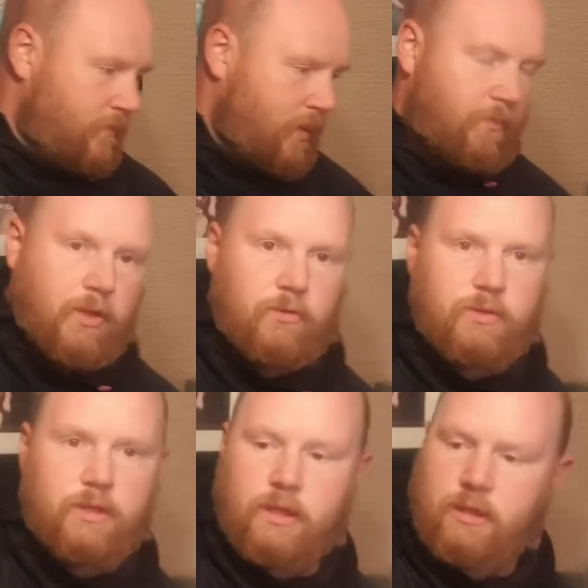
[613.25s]
I'll be
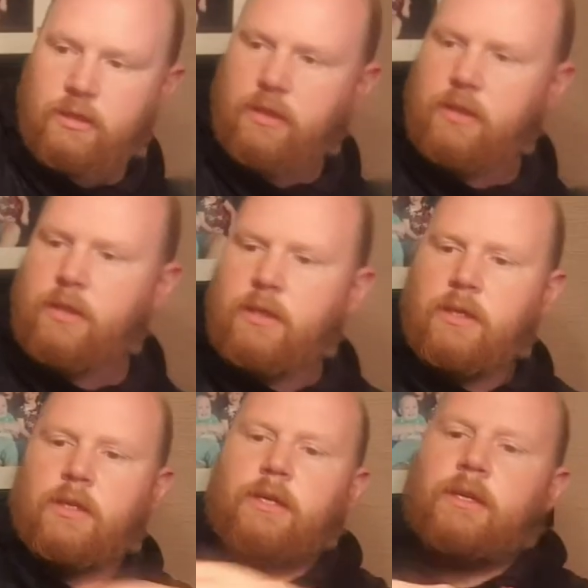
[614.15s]
using these.
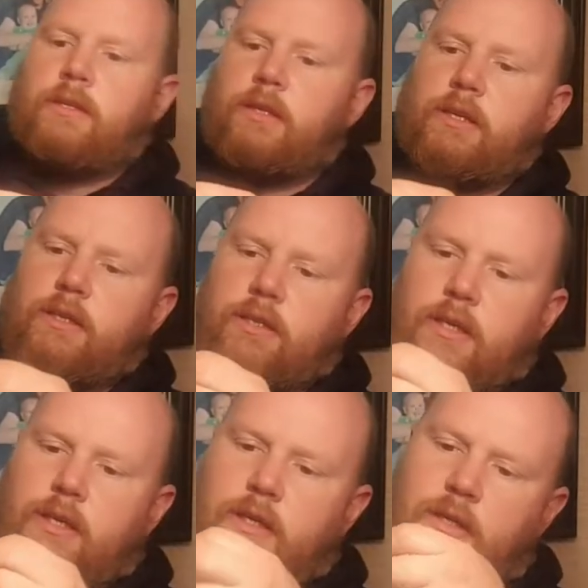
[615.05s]
These
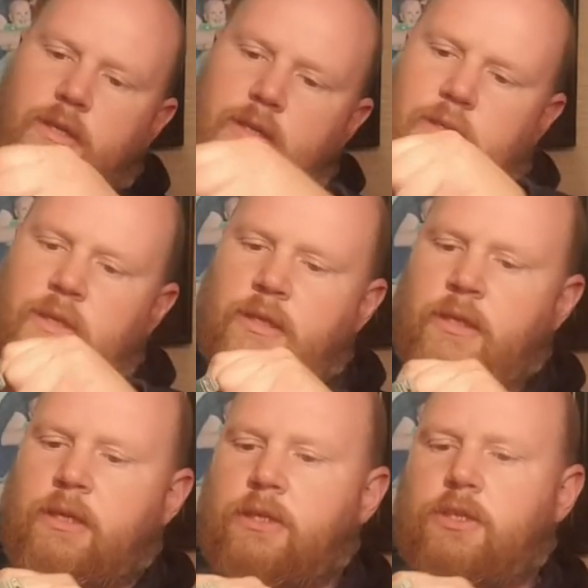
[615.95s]
are
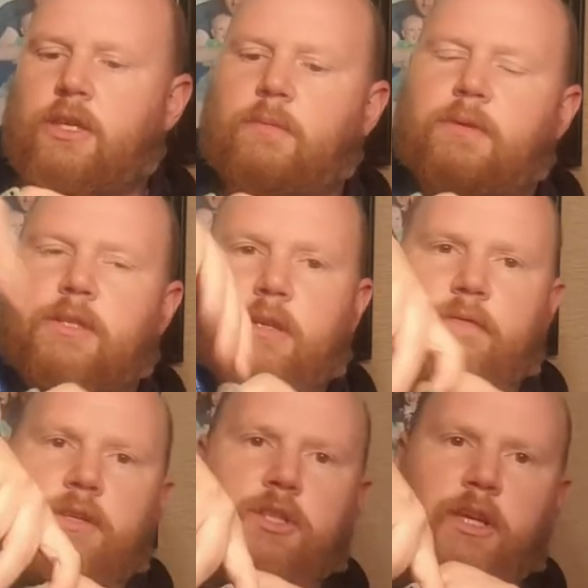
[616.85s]
cheapest of
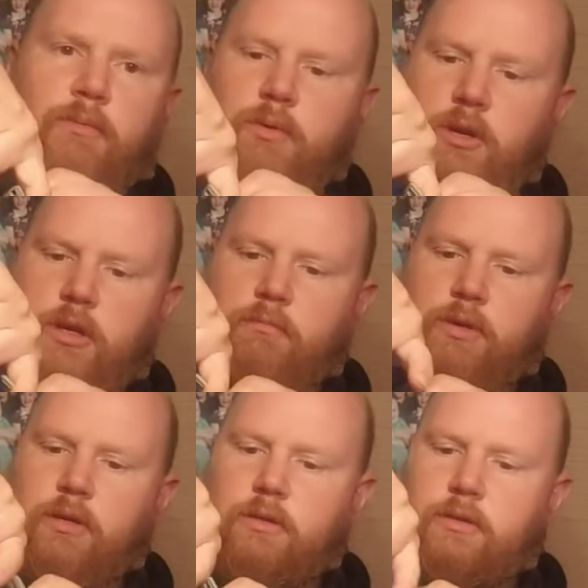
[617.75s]
the cheap walking
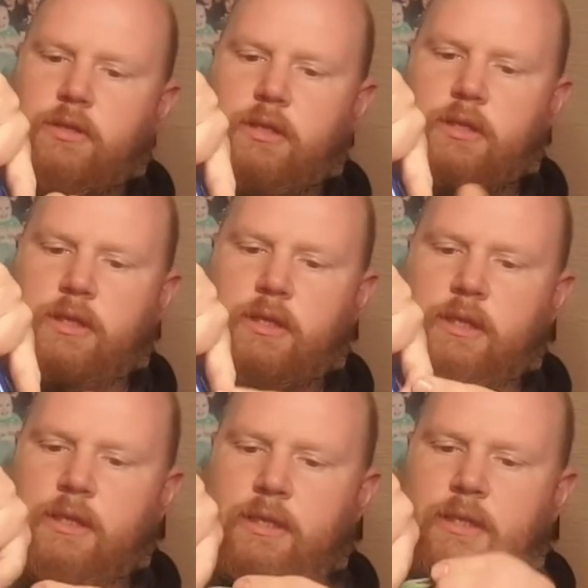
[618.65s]
poles.
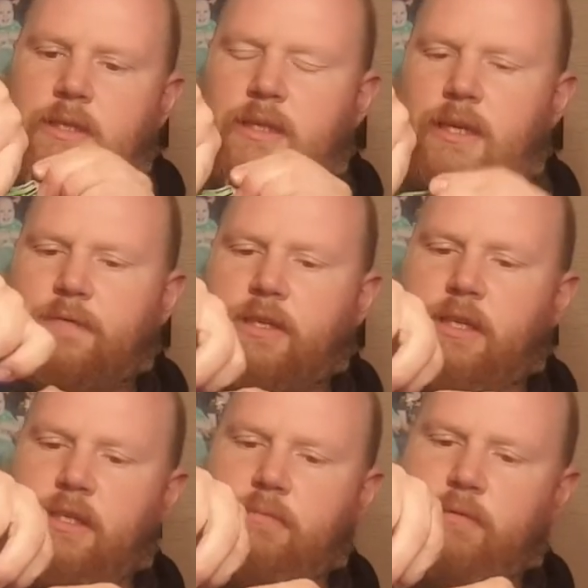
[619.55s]
I've had
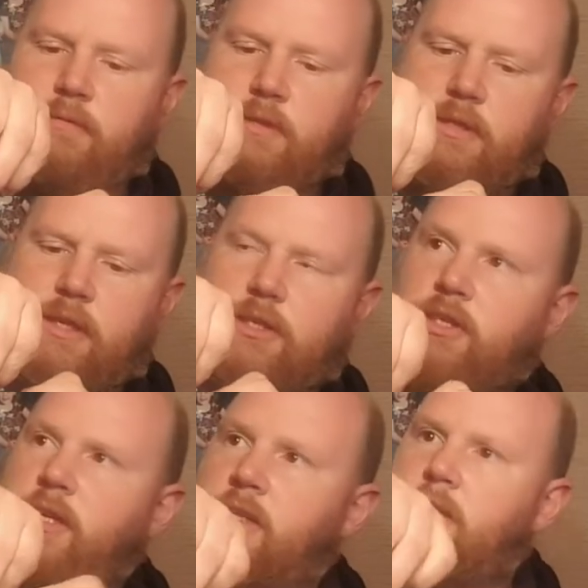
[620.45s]
these about 6
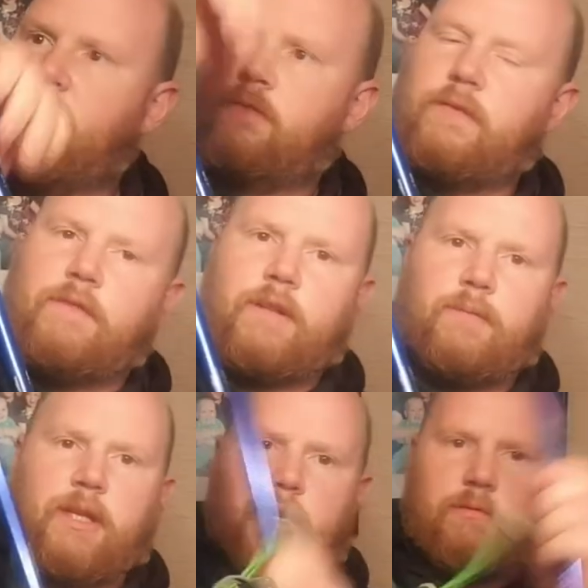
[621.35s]
years and they've never let
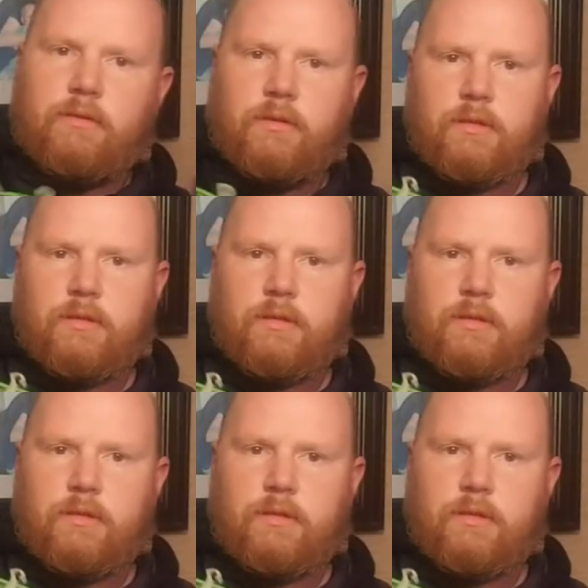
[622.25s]
me down.